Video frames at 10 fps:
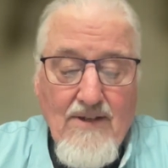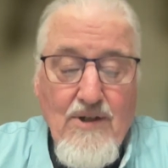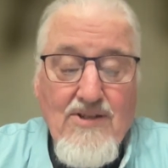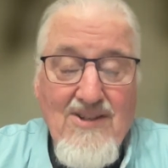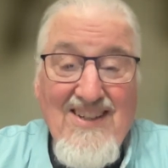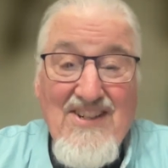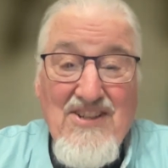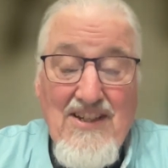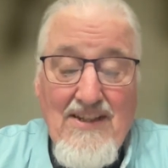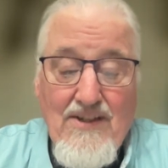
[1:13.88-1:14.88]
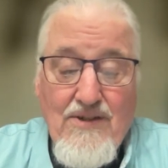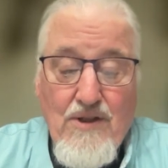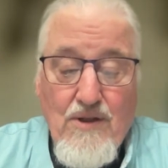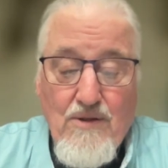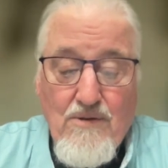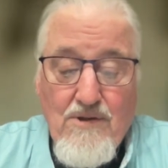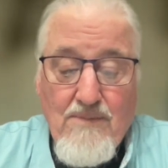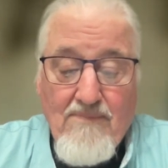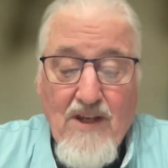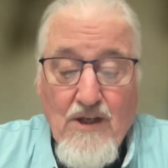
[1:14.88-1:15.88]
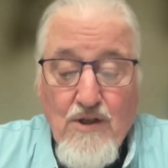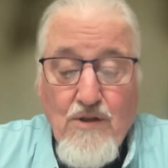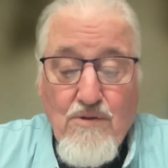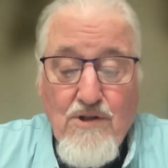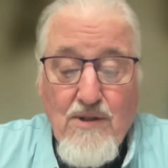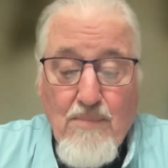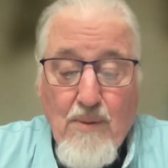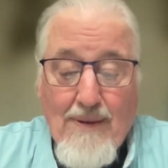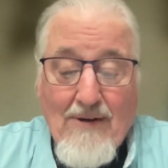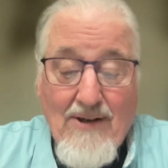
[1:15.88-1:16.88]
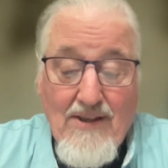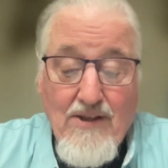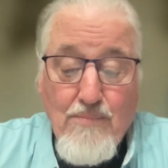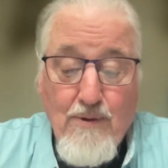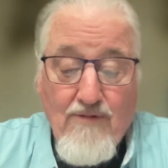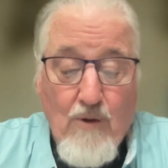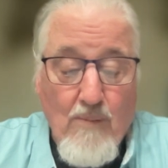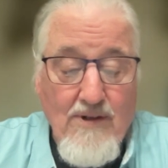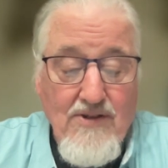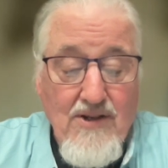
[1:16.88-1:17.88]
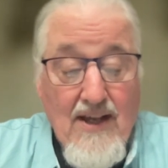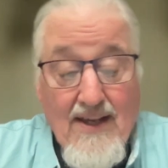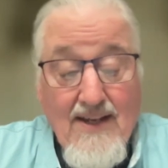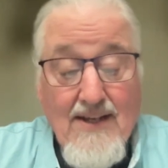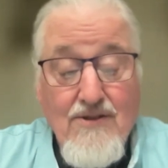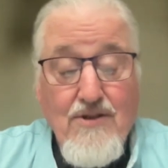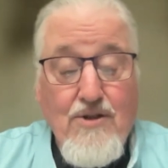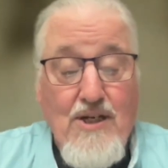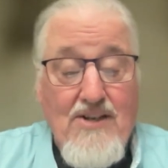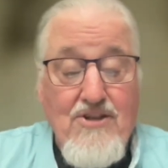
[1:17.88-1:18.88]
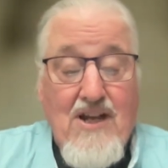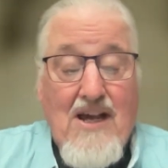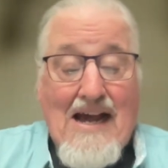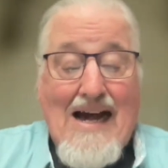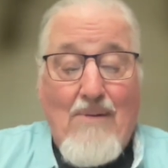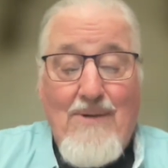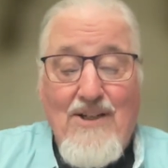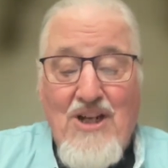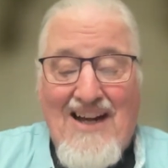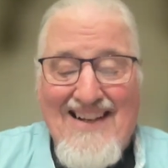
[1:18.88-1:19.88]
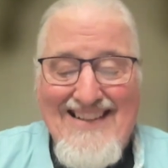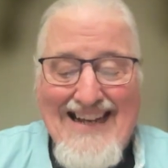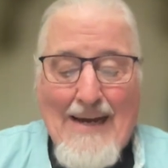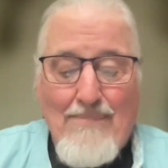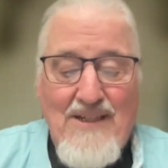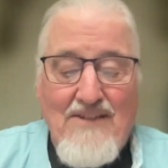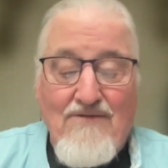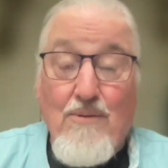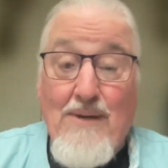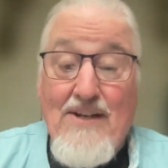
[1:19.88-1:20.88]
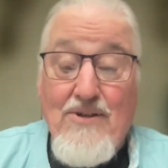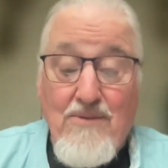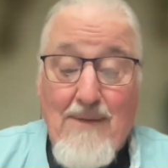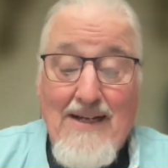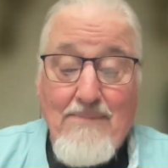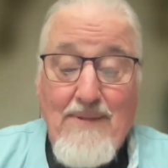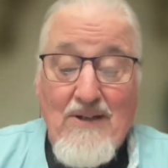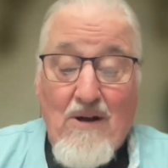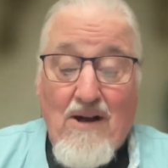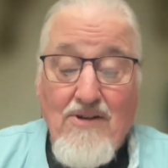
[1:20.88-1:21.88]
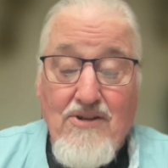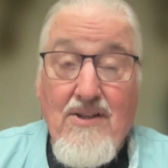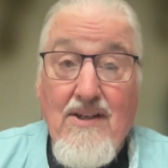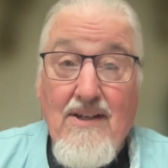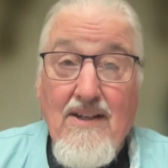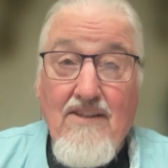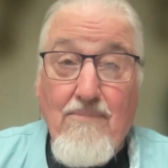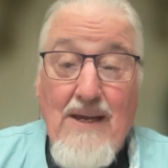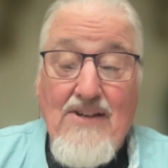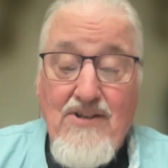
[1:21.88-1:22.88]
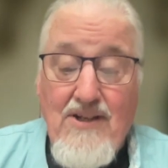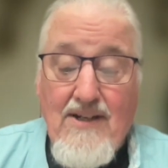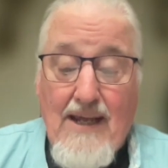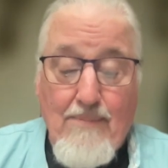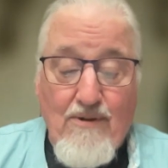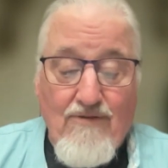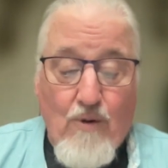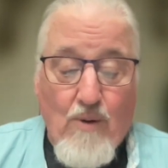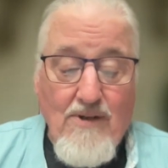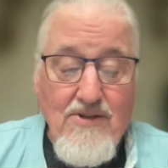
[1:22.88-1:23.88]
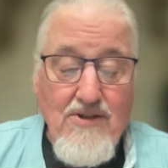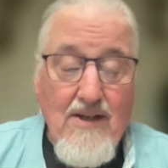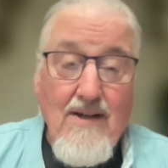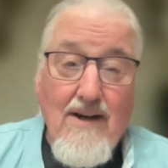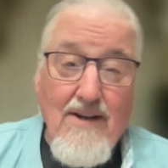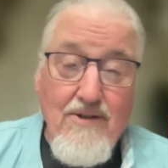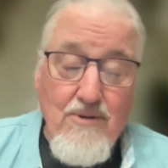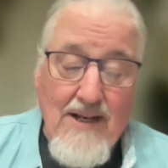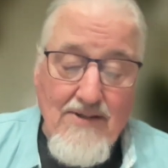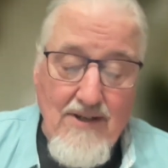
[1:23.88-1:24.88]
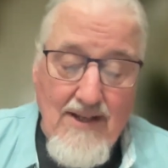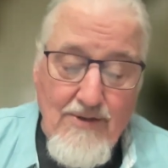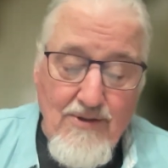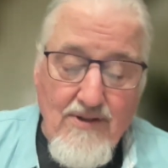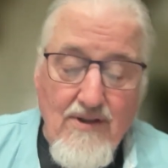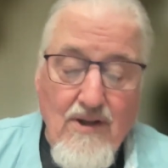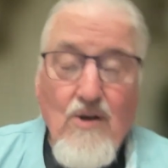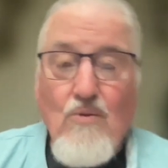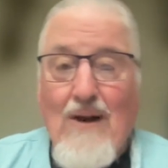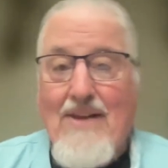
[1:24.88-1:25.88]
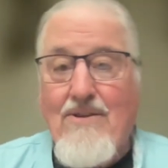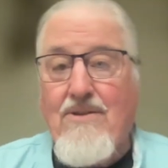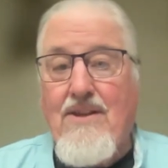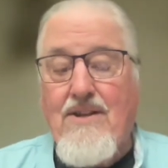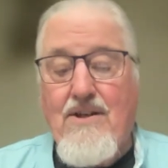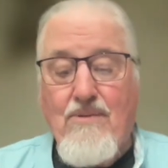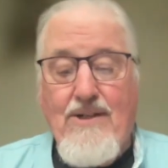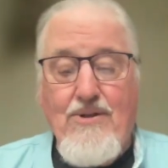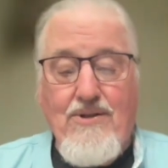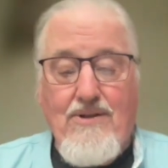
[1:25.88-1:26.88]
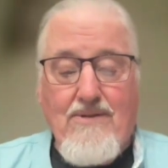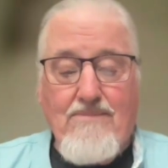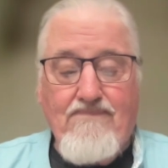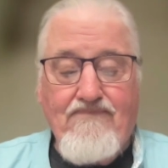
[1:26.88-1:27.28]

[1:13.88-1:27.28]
Just listing these cues used in preparing this performance can suggest how much untapped information might be lost if basing a performance on a translation rather than the original.